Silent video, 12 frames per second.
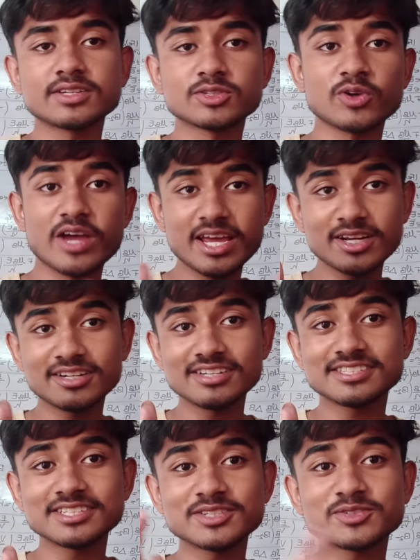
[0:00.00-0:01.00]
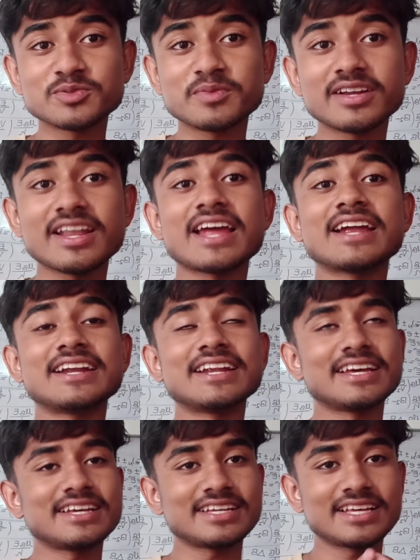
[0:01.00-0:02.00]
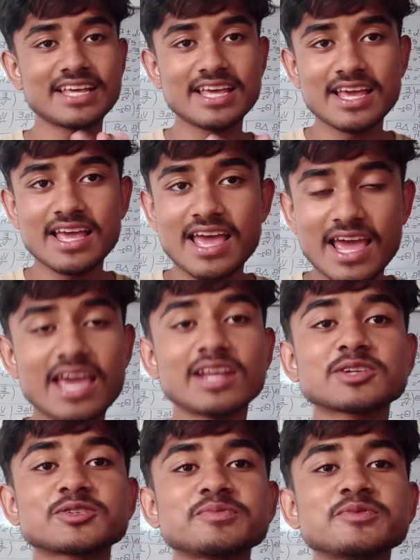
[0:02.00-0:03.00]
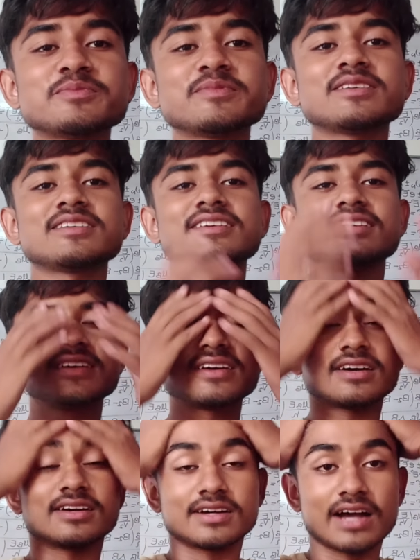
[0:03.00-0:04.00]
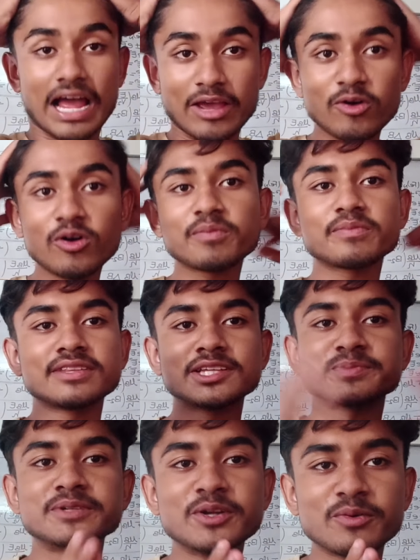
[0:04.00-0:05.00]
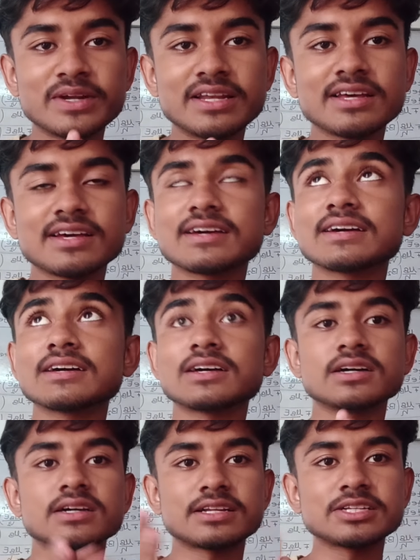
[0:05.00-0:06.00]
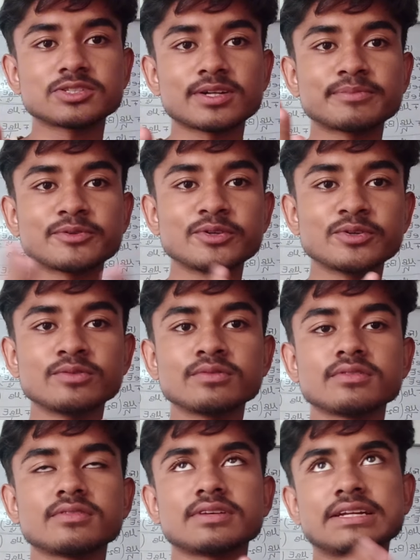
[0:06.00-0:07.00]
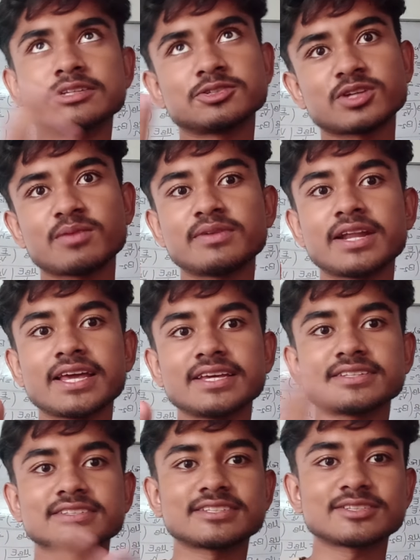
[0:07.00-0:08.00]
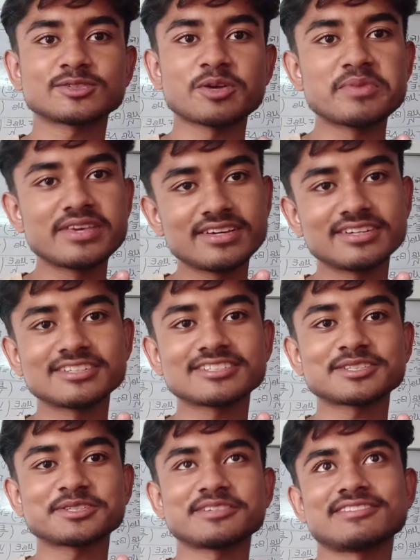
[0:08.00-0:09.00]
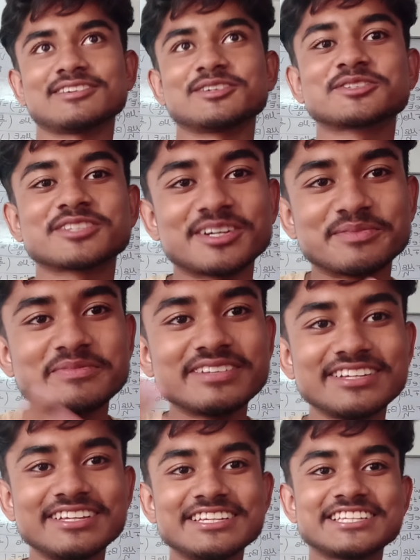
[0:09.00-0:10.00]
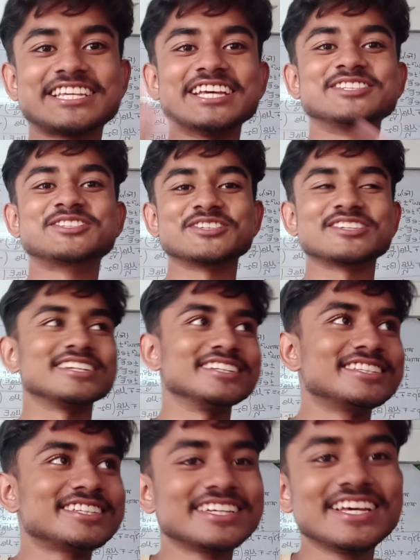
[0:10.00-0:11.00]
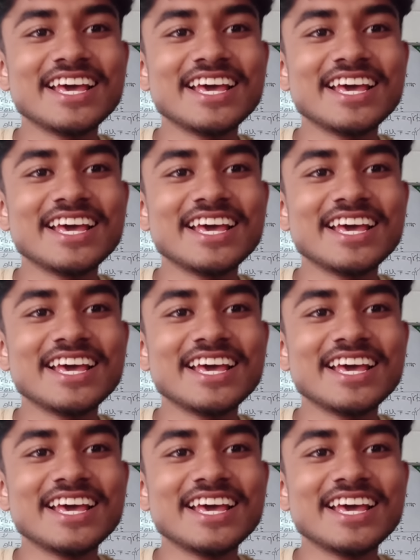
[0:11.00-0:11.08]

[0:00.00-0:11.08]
So hey nerds, this is Suman and hey Electroboom. I hope this video will reach up to you in some days, some years, or some centuries.